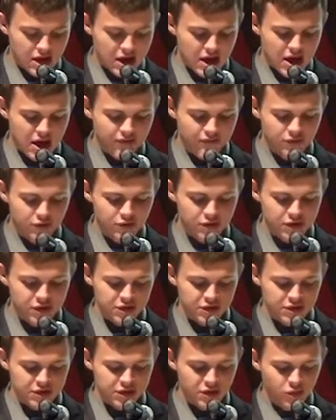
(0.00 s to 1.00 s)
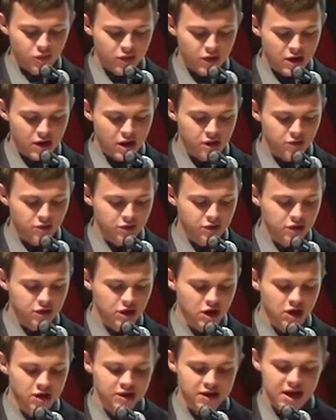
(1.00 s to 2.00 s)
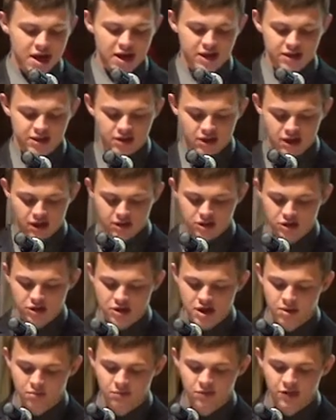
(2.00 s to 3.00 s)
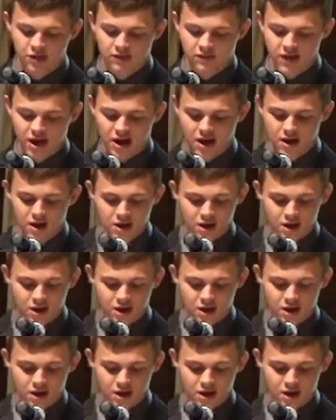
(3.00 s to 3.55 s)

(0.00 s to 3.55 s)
After this, he went out and saw a tax collector named Levi,